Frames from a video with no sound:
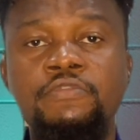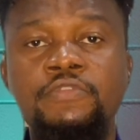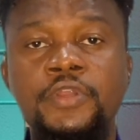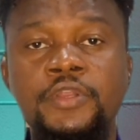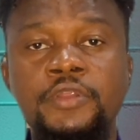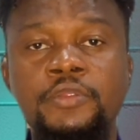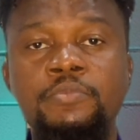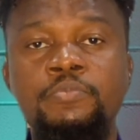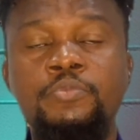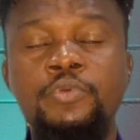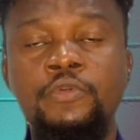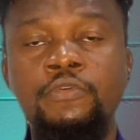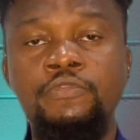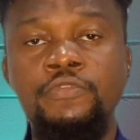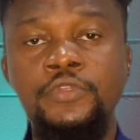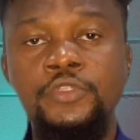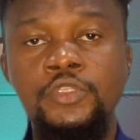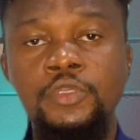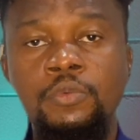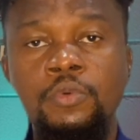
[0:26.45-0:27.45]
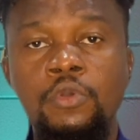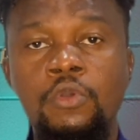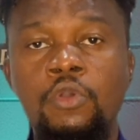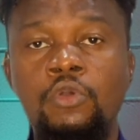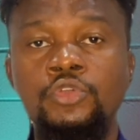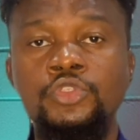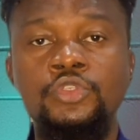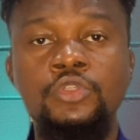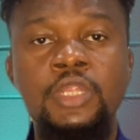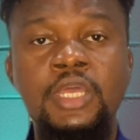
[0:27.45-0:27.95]
very profitable,
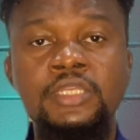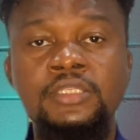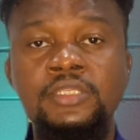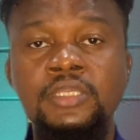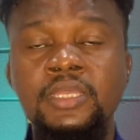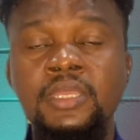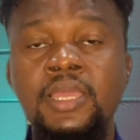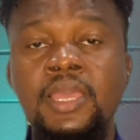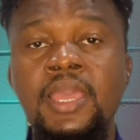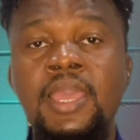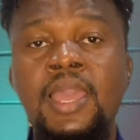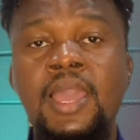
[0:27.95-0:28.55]
or should I say